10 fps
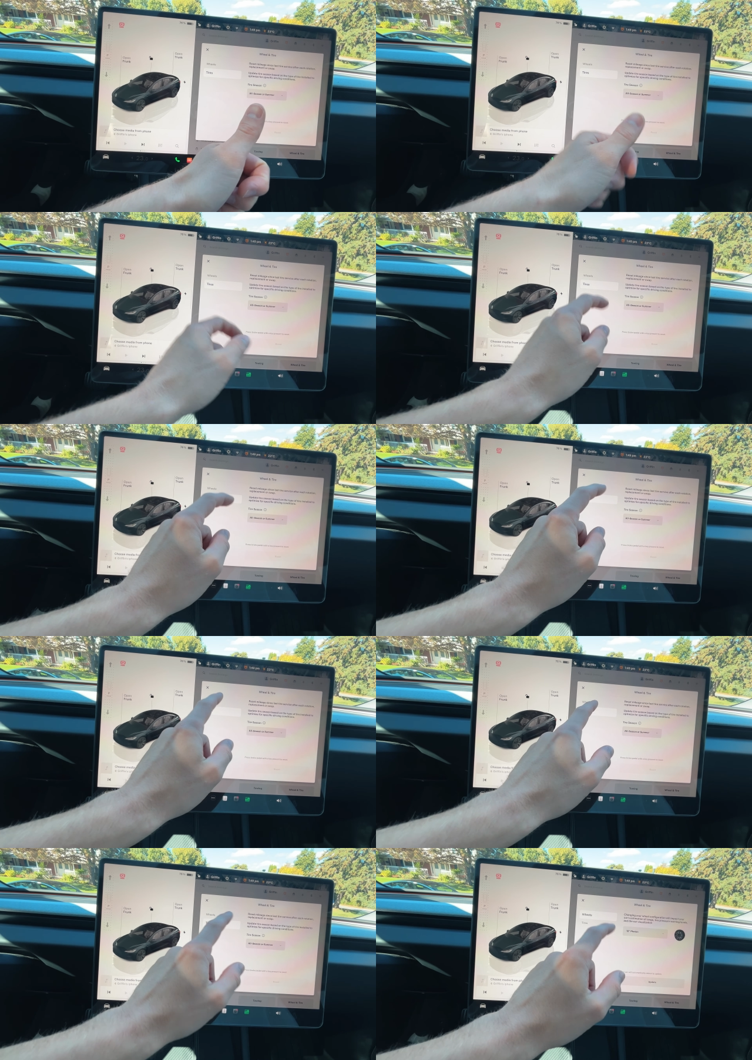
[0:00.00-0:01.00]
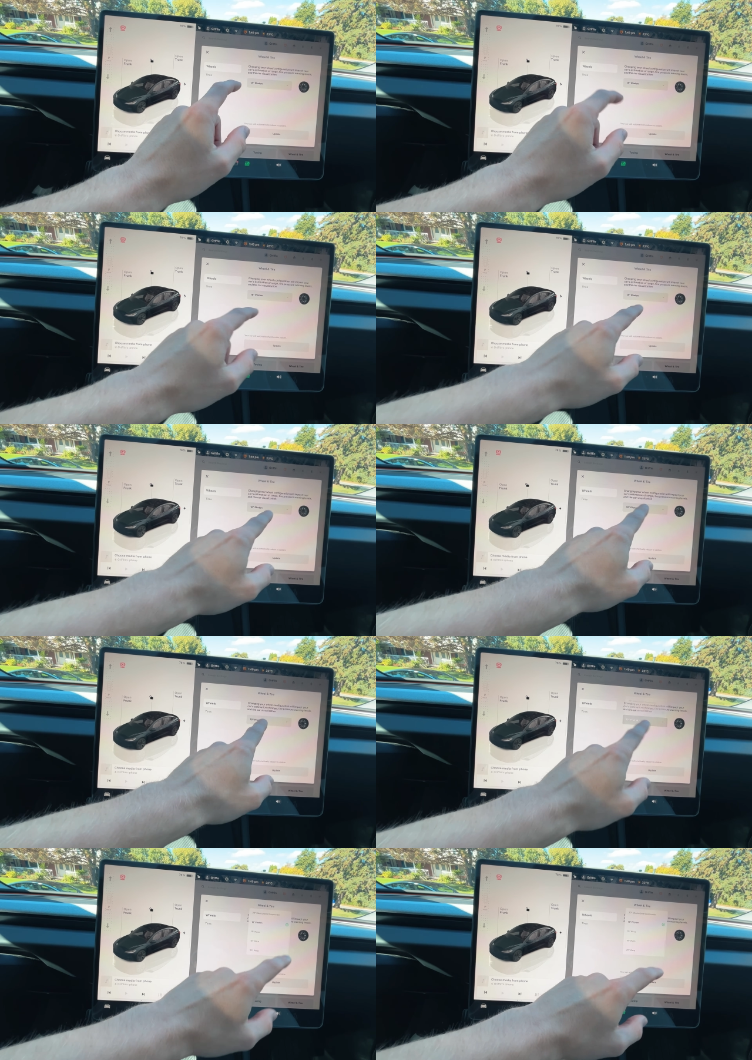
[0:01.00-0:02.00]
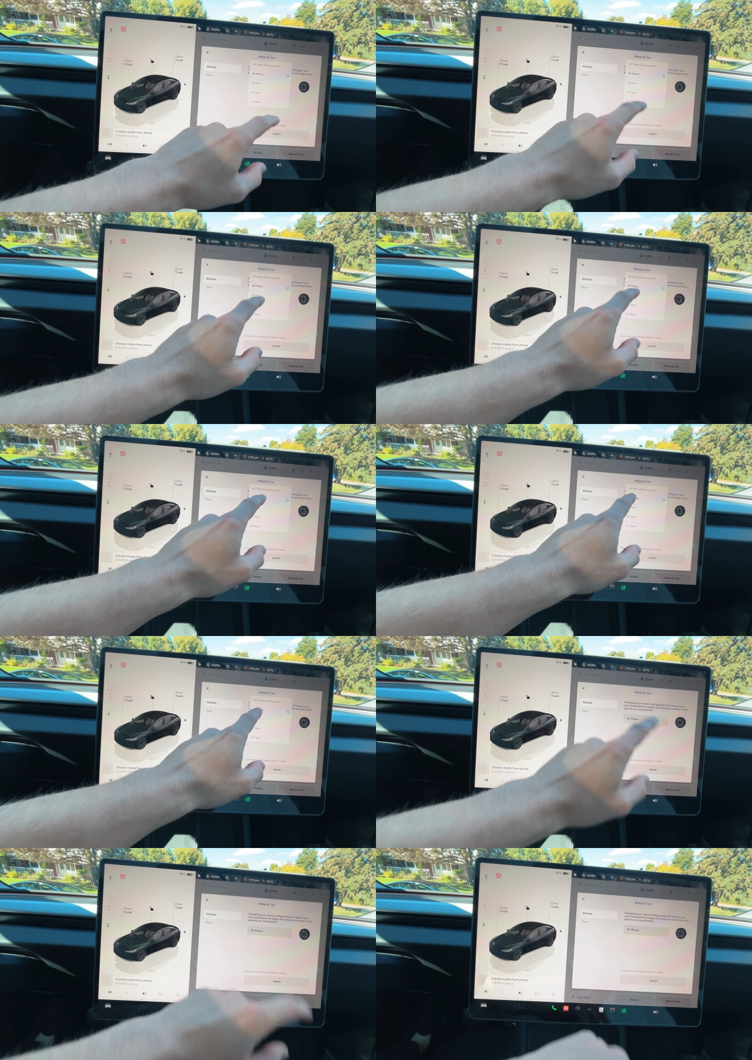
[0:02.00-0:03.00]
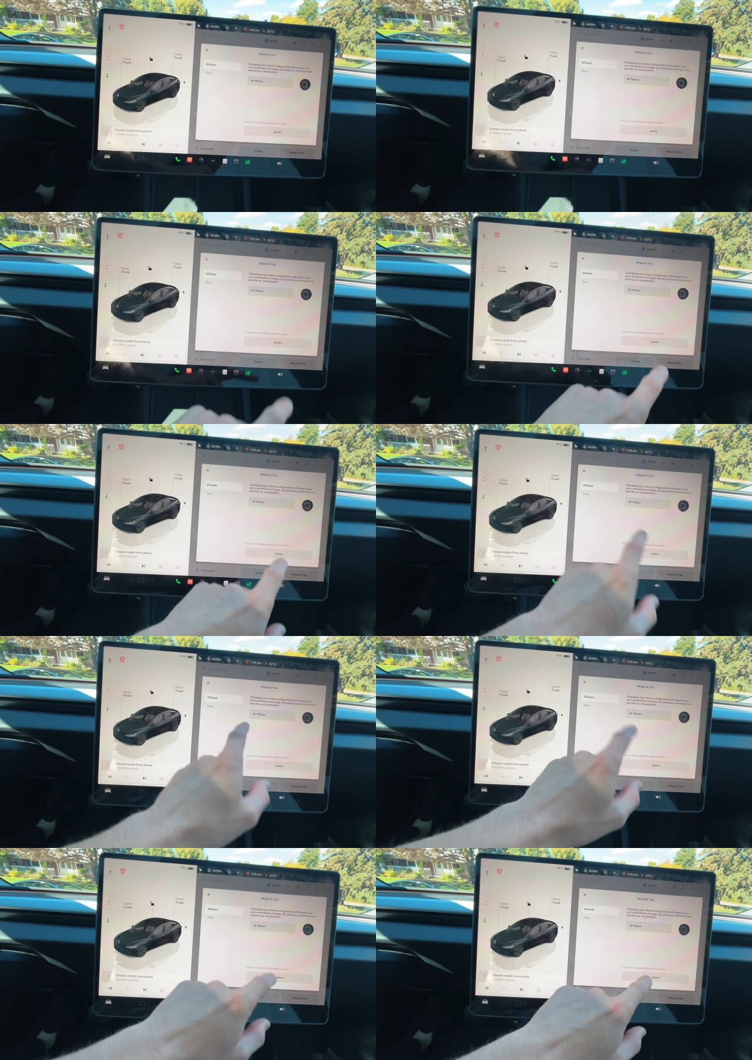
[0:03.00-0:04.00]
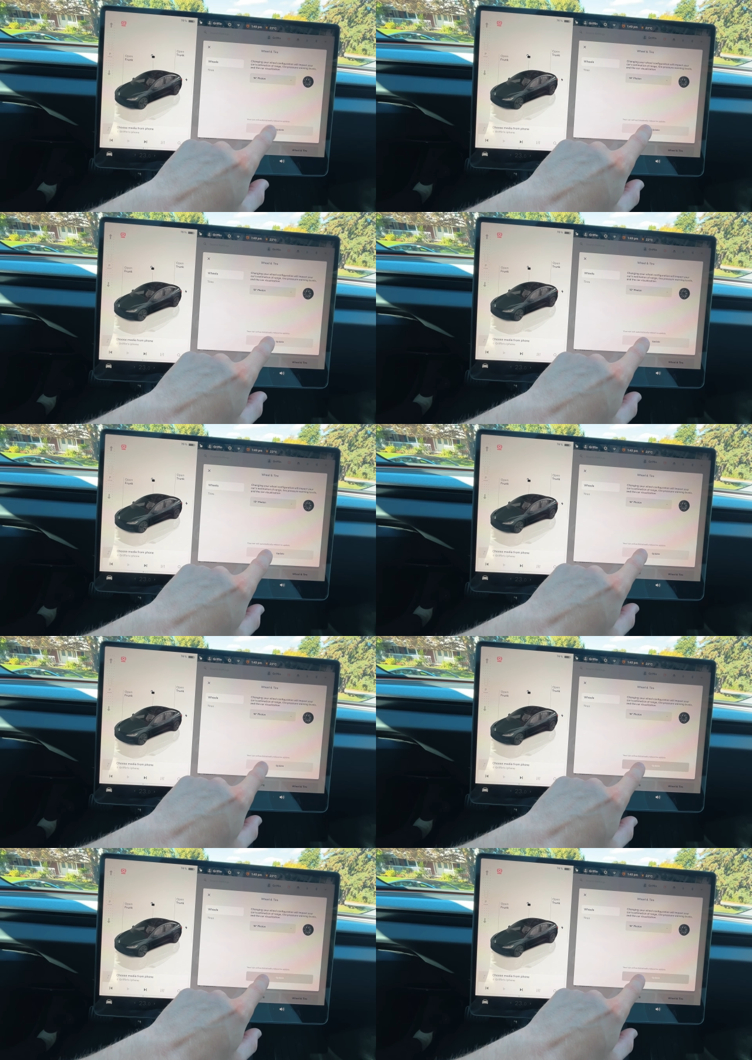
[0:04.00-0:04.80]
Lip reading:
(no speaker visible)